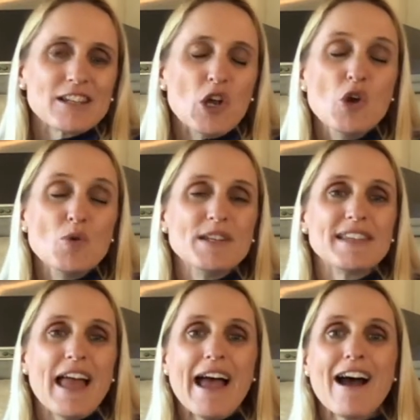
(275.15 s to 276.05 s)
who is
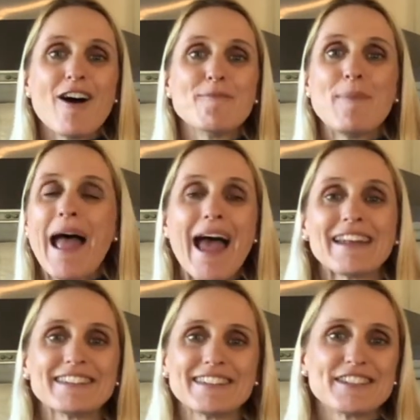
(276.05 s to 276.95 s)
our
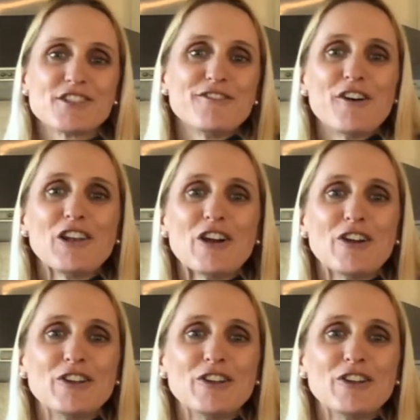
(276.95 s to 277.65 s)
pattern to follow.